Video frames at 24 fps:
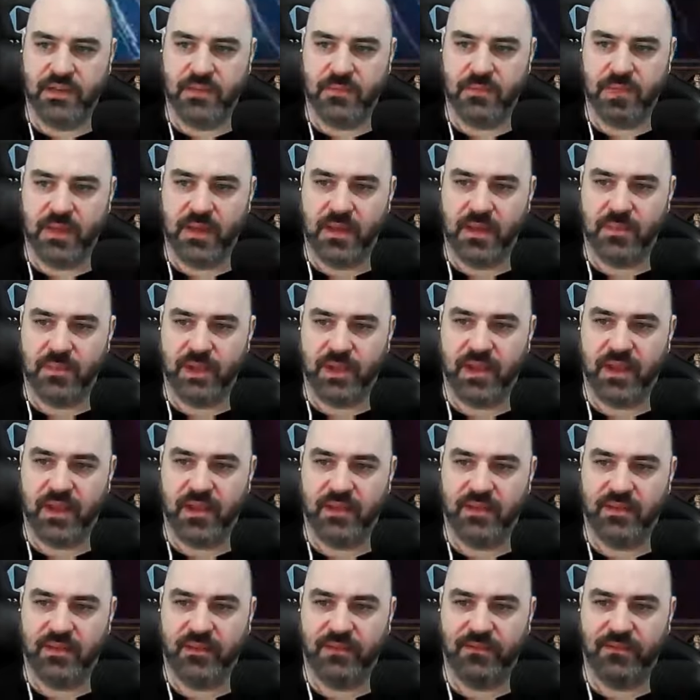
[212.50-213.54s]
map
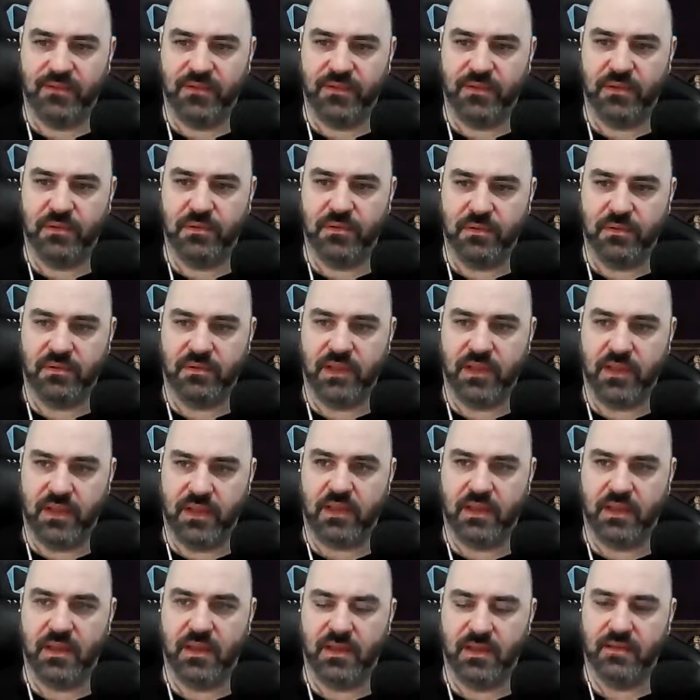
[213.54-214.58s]
has a few
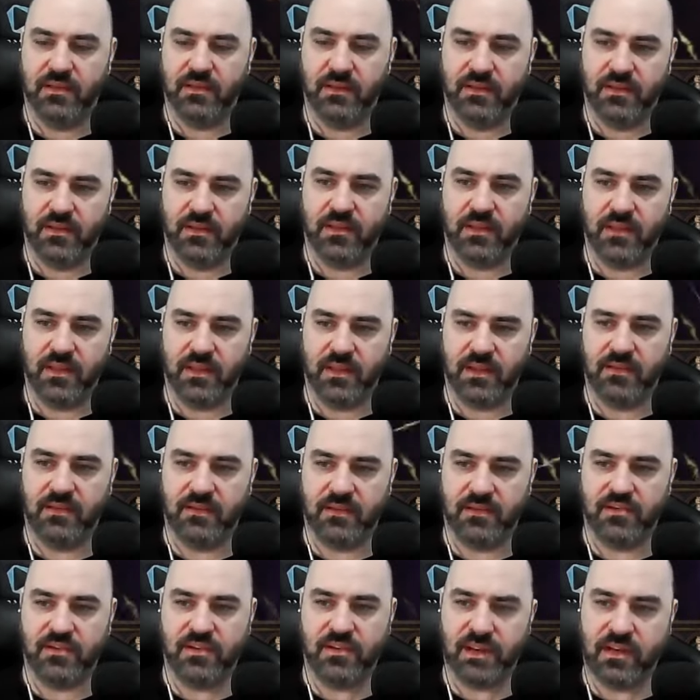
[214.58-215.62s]
unique things
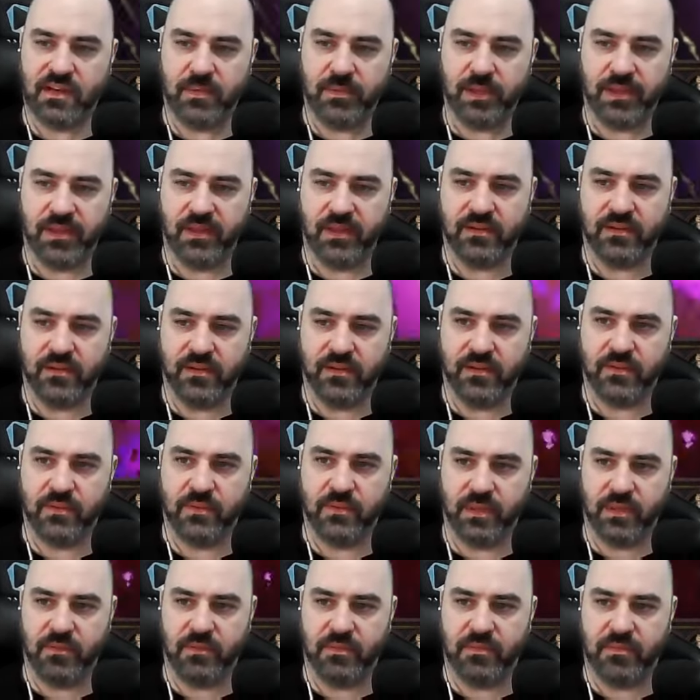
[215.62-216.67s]
that you need to be concerned
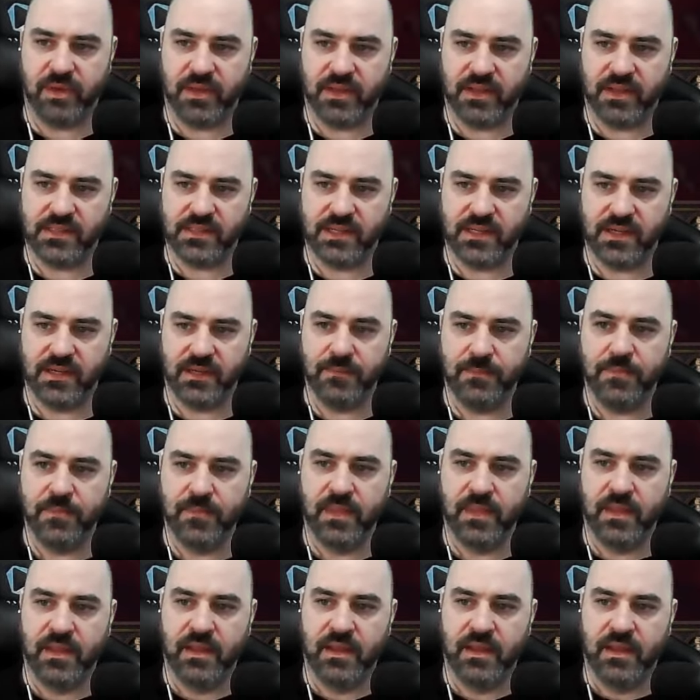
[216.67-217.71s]
with when bossing.
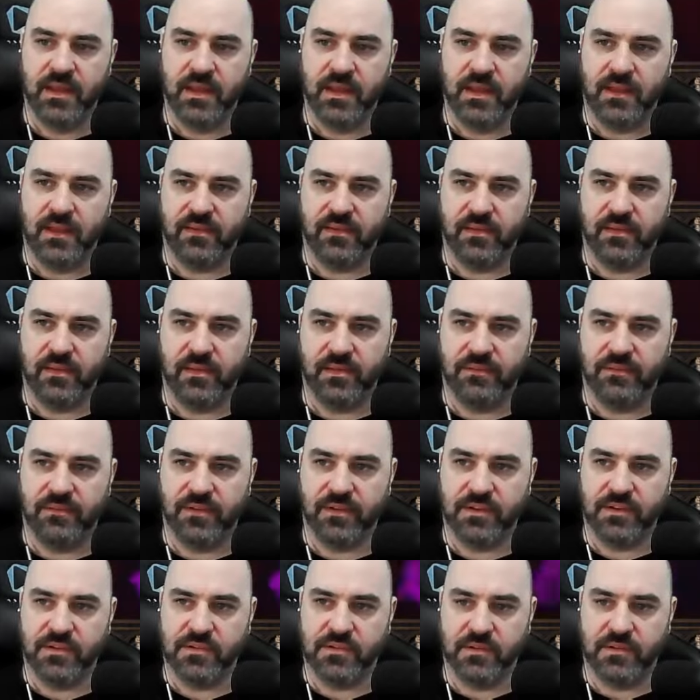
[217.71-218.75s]
And so the
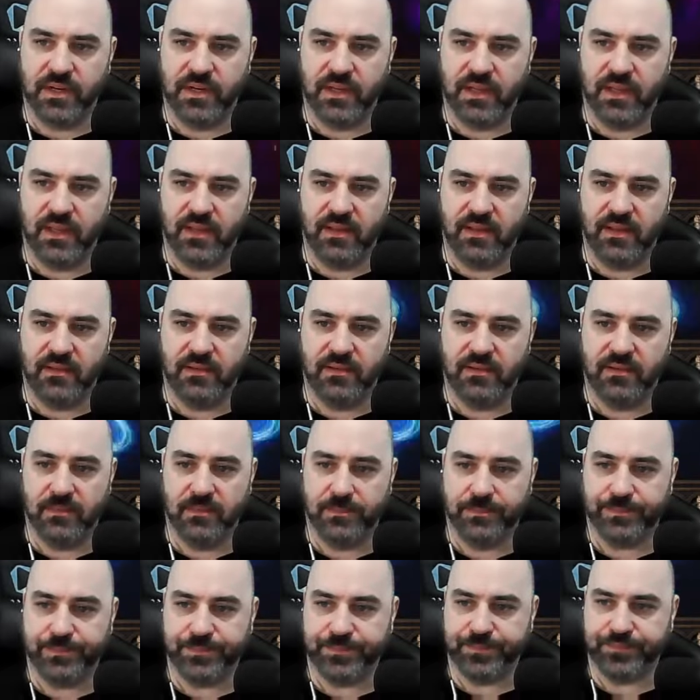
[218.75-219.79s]
first one is
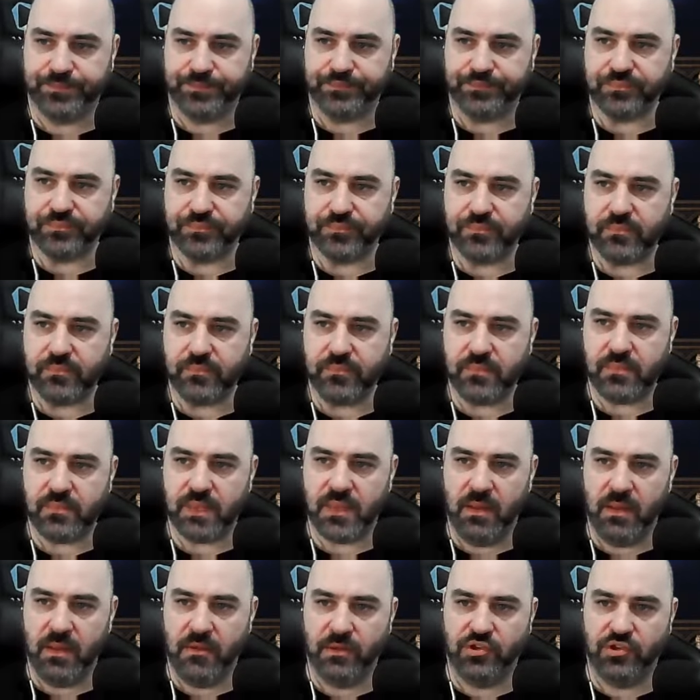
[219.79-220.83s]

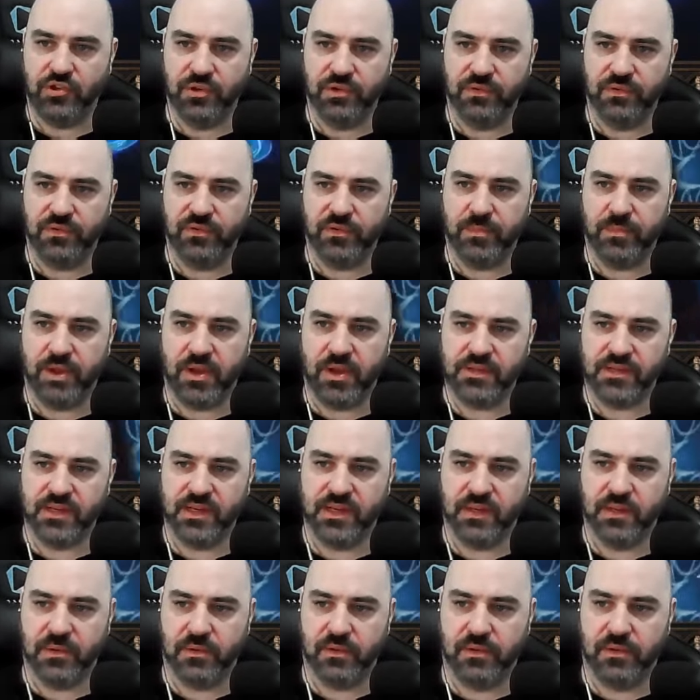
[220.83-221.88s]
choose the boss kill
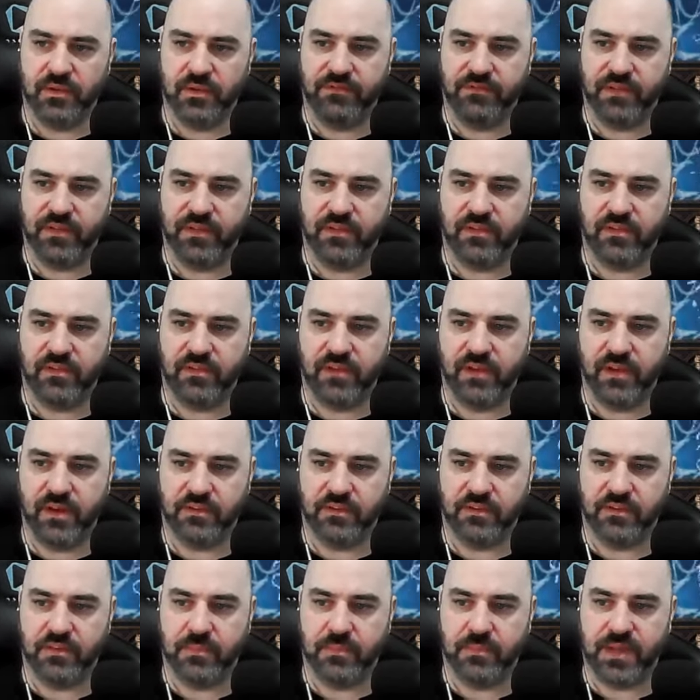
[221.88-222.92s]
order that fits your
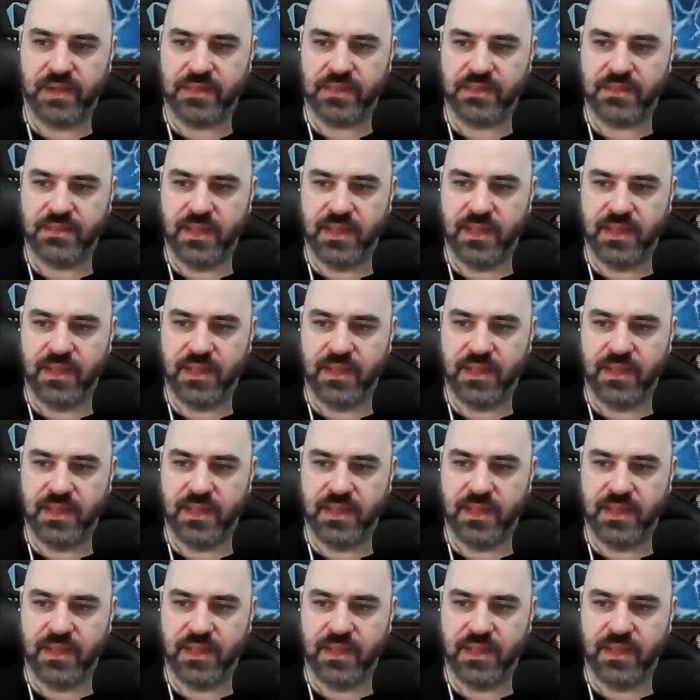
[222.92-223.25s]
character the best.